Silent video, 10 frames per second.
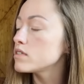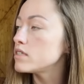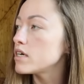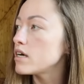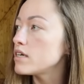
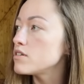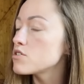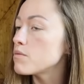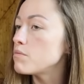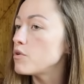does
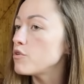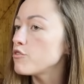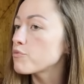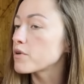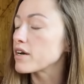
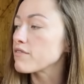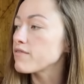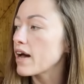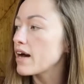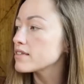move pretty
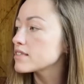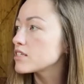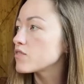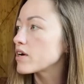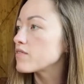fast.
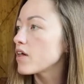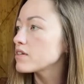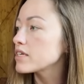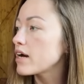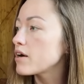It's very
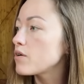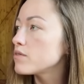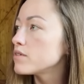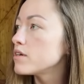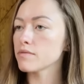volatile.
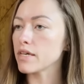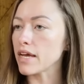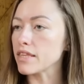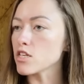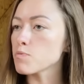And
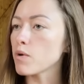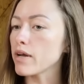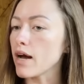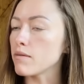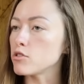at this
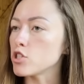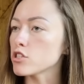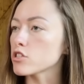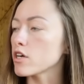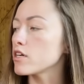point, I'm
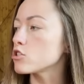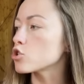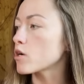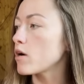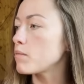just gonna
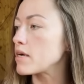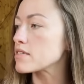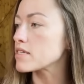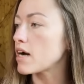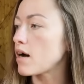trail my
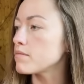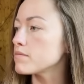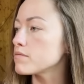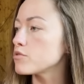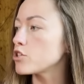stop.
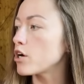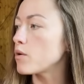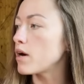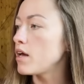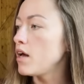
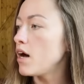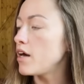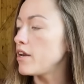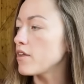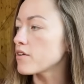So
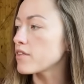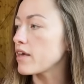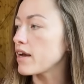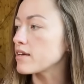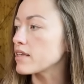another
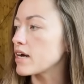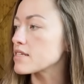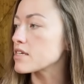thing that I see